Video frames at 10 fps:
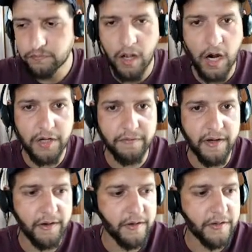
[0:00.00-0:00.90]

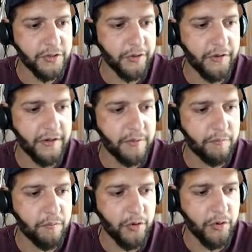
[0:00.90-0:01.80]
Hardware security
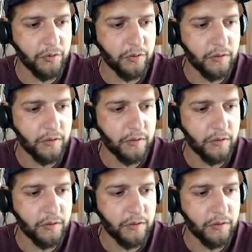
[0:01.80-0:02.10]
module.